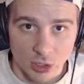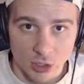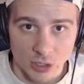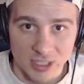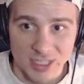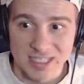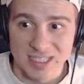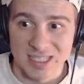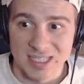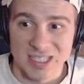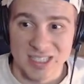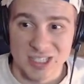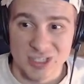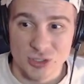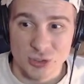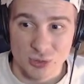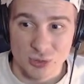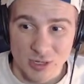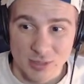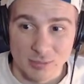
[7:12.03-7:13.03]
is
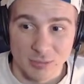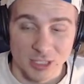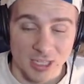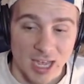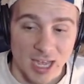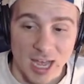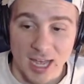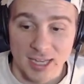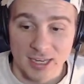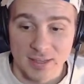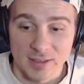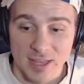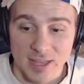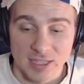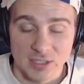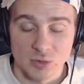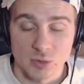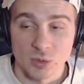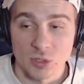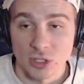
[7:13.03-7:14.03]
extremely high, and
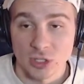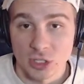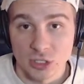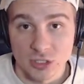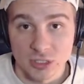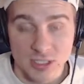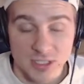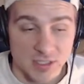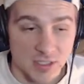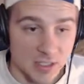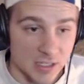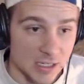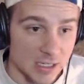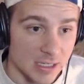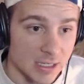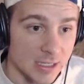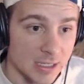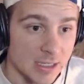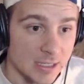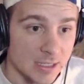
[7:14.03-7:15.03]
that's really good to see.